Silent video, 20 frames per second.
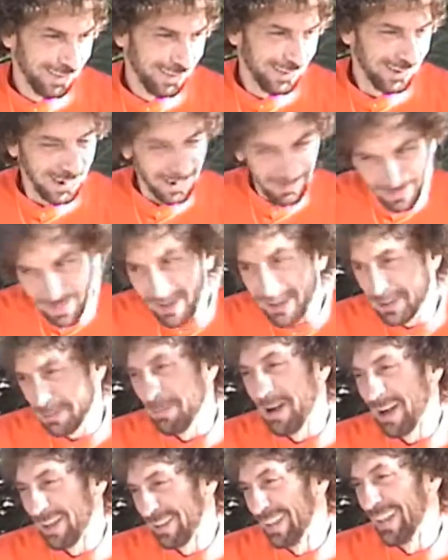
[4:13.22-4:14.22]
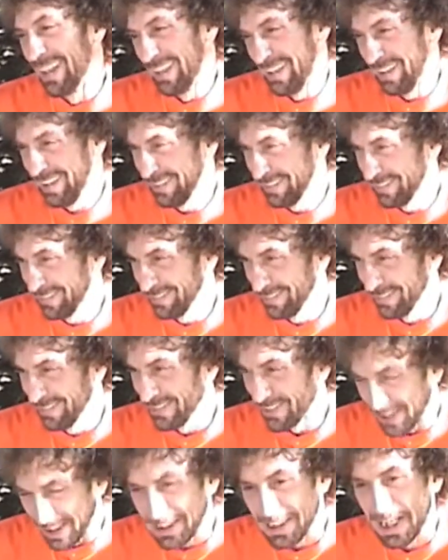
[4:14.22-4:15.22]
She's a very smart lady.
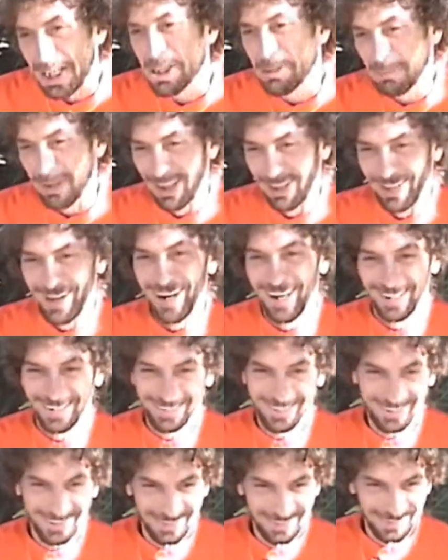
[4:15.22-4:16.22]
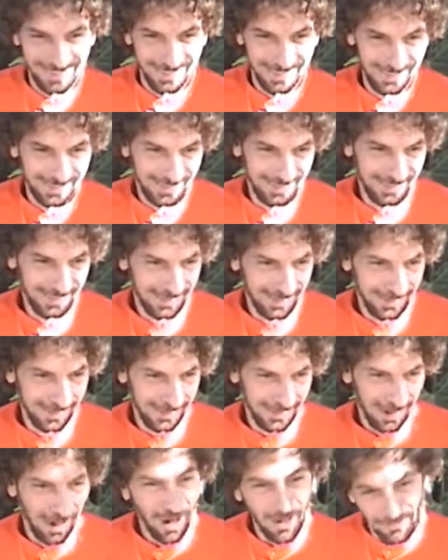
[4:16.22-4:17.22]
She teaches me a lot
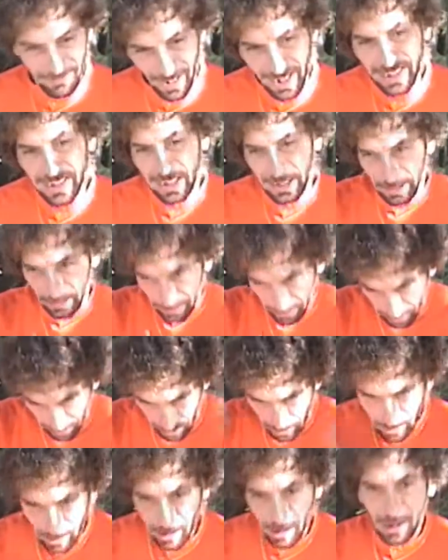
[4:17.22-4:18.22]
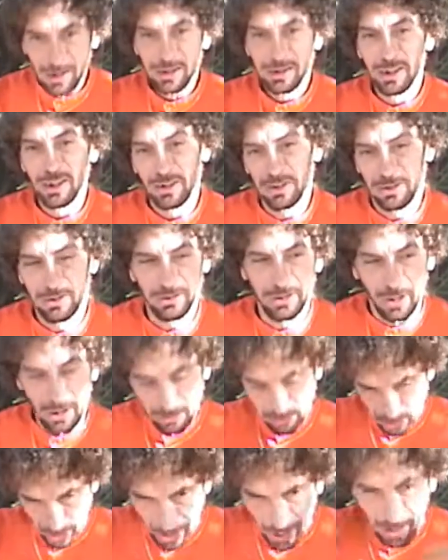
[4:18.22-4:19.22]
on finding the
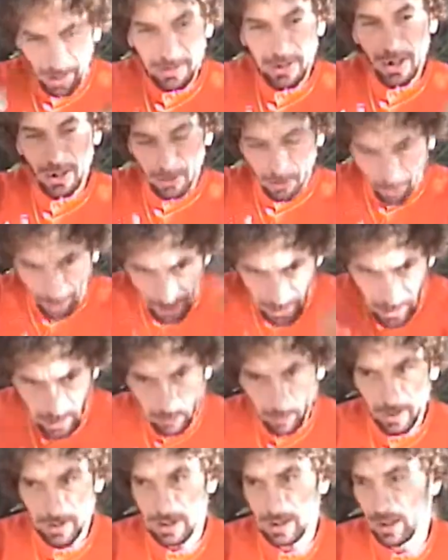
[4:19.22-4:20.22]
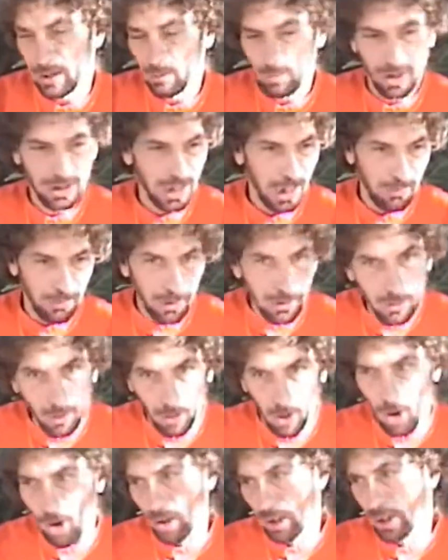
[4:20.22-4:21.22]
child, the Christ within, whatever you
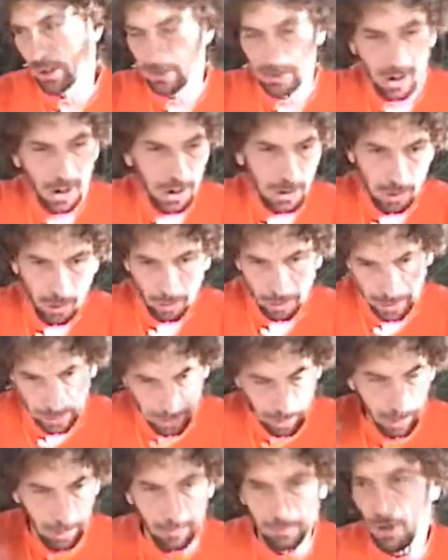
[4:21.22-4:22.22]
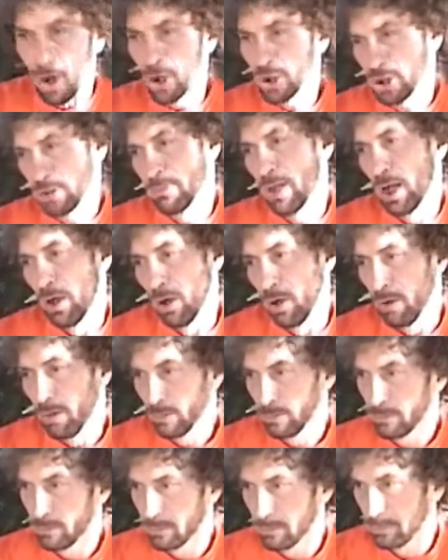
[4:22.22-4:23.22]
call it, your inner marshmallow,
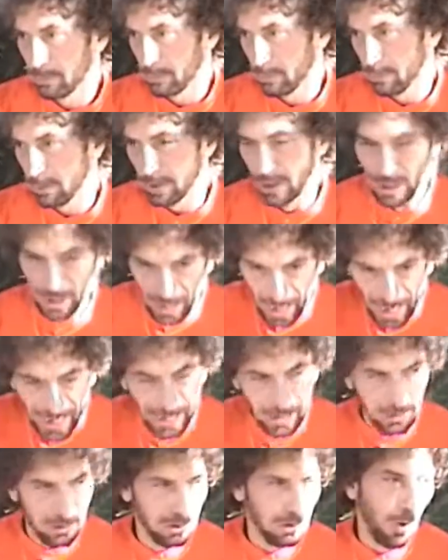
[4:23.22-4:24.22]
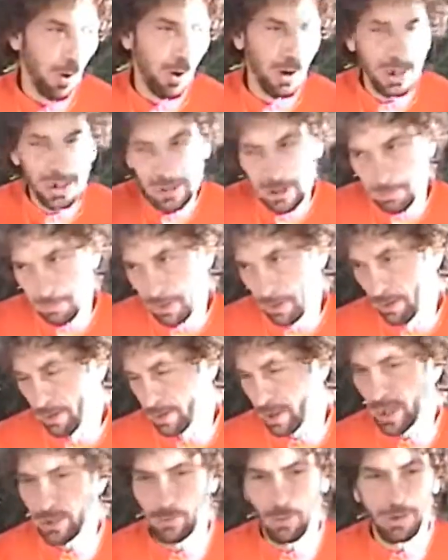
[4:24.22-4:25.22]
the light, the Holy
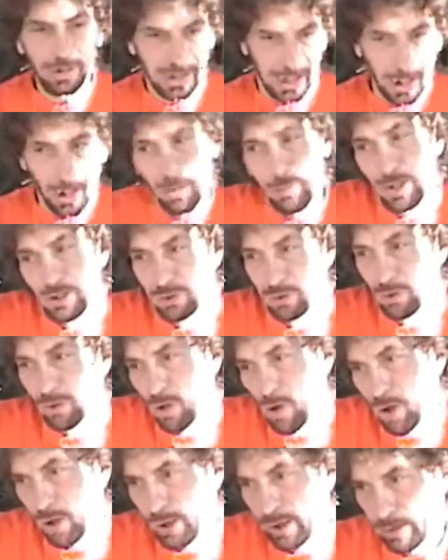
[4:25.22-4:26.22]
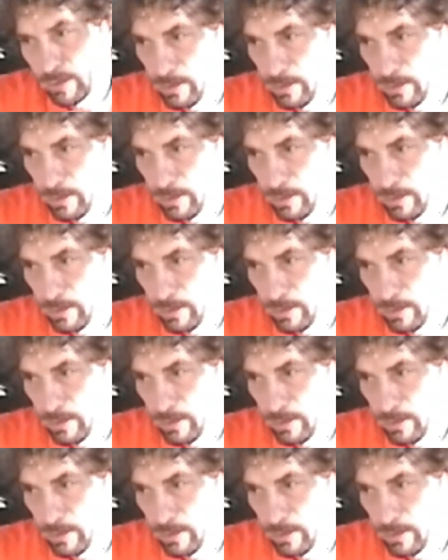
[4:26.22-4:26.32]
Spirit. I don't care what you call it.